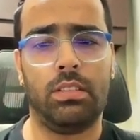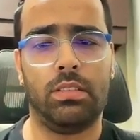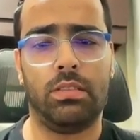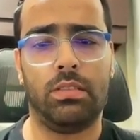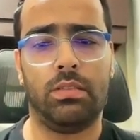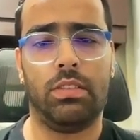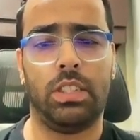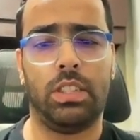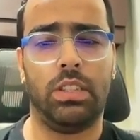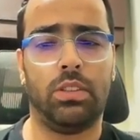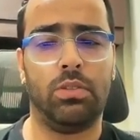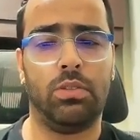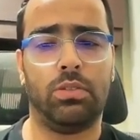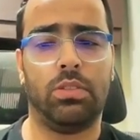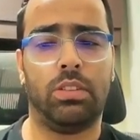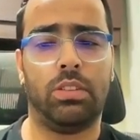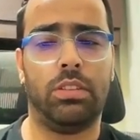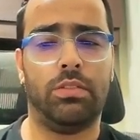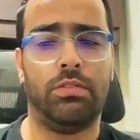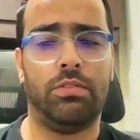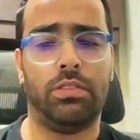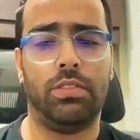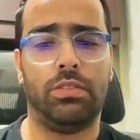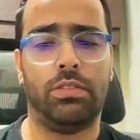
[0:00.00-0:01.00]
1, 2,
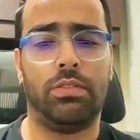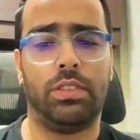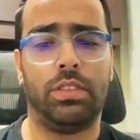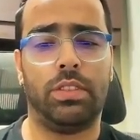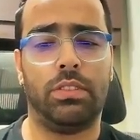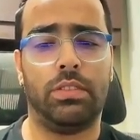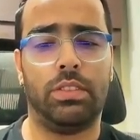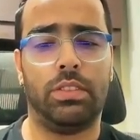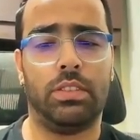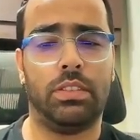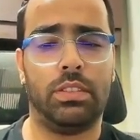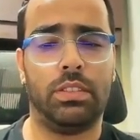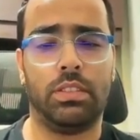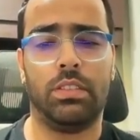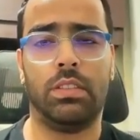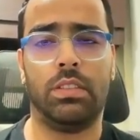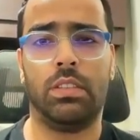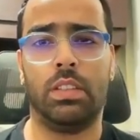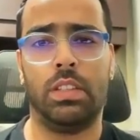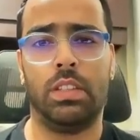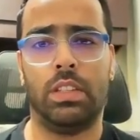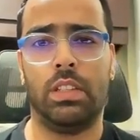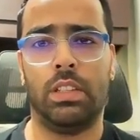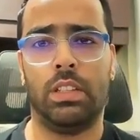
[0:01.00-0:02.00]
3, 4, 5,
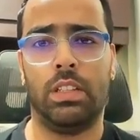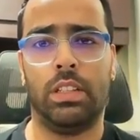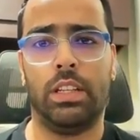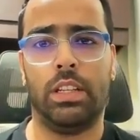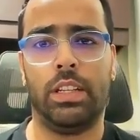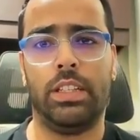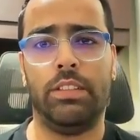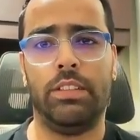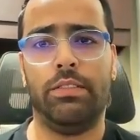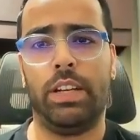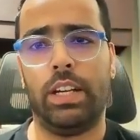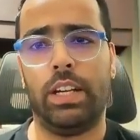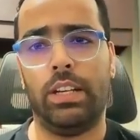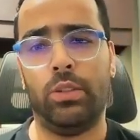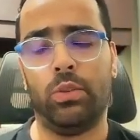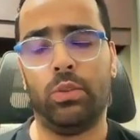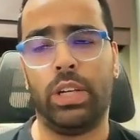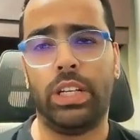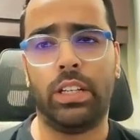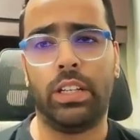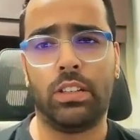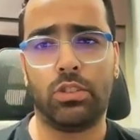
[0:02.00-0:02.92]
any value, right?